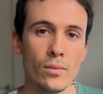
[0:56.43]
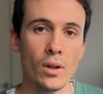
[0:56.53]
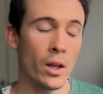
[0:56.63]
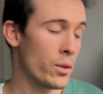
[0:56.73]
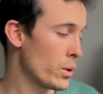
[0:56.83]

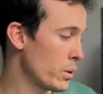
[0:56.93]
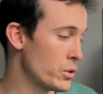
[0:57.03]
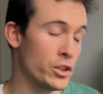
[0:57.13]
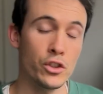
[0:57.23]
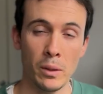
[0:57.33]
I thought I would
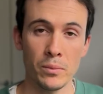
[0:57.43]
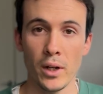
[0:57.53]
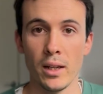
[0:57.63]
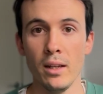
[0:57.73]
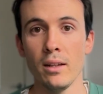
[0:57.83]
just jump
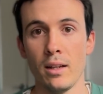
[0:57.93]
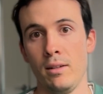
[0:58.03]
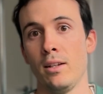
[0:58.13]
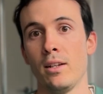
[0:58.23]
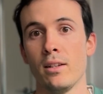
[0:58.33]
right in
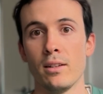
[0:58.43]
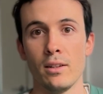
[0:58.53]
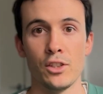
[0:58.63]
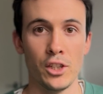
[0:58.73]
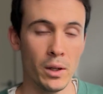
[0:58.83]
and
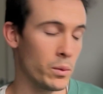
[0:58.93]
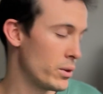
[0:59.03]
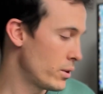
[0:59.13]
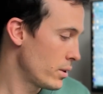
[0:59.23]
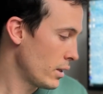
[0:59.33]
share
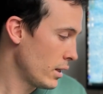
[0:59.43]
with